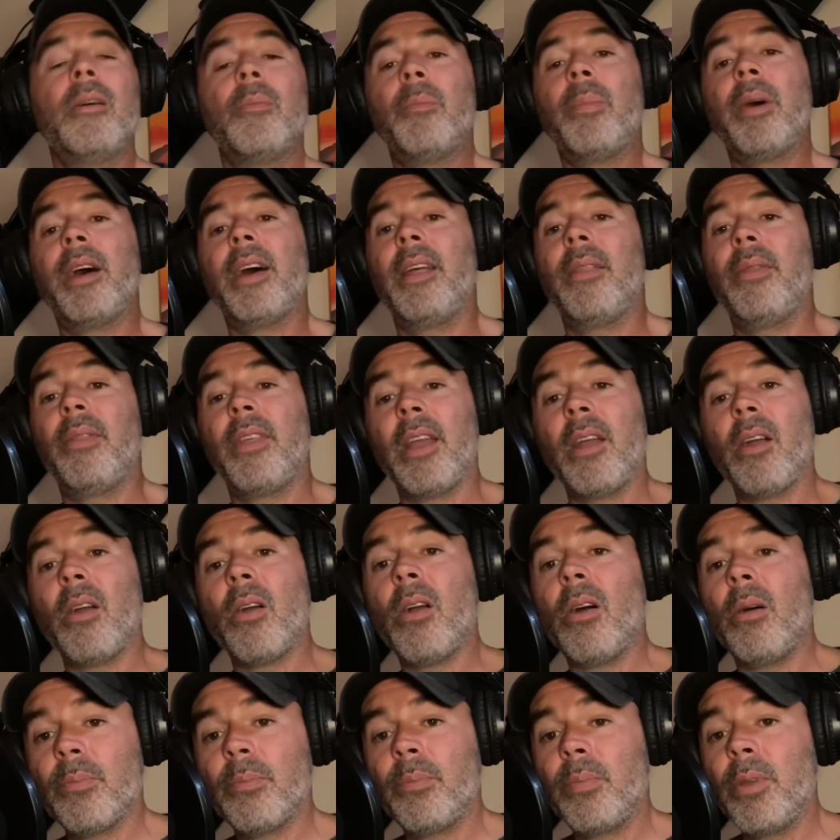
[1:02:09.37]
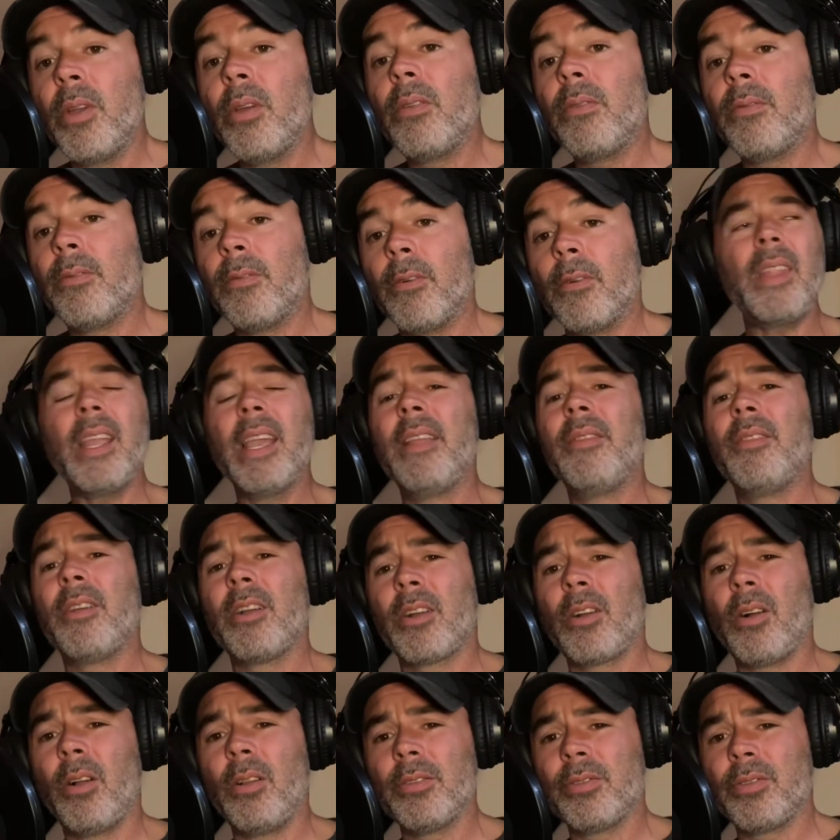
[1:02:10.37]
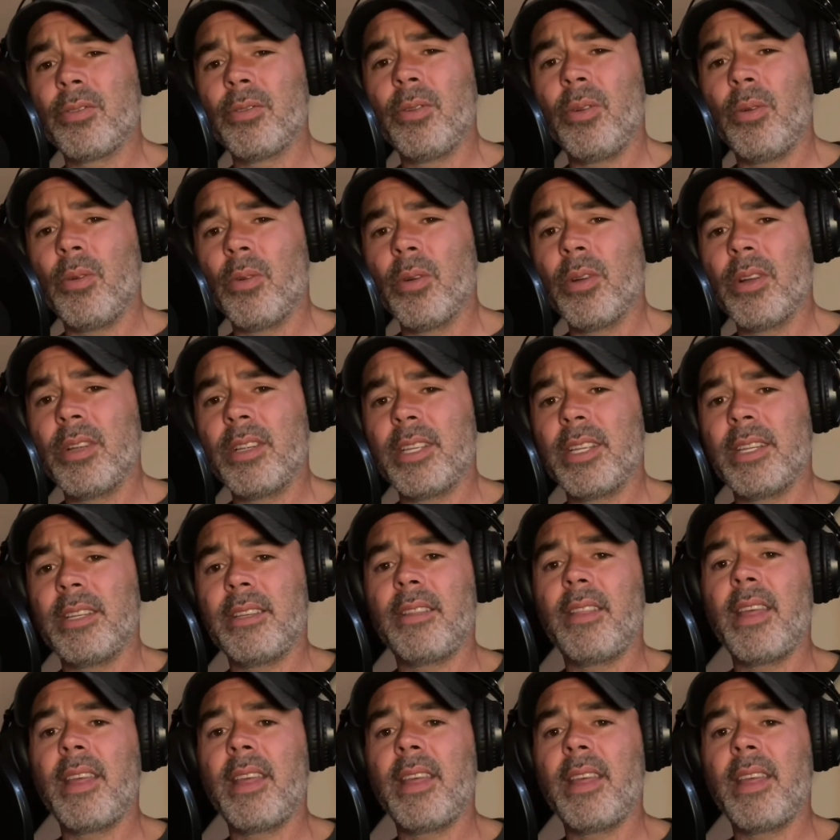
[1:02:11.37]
But they are all beautiful in their cultural origins.